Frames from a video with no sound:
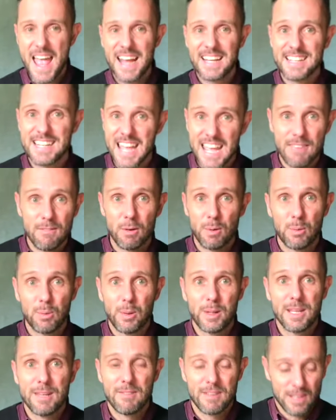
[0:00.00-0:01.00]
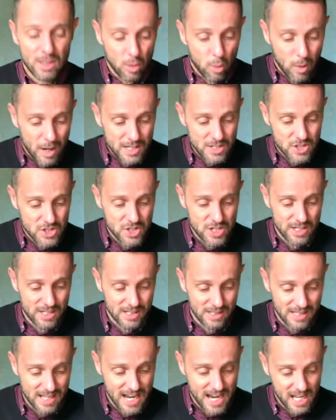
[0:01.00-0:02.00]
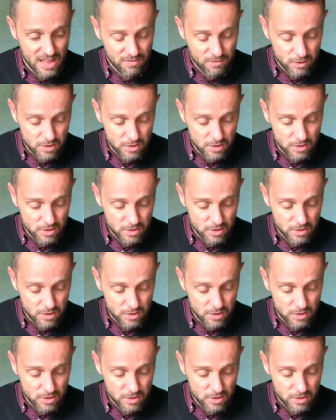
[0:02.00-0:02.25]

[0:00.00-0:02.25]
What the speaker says: David would even question Goliath.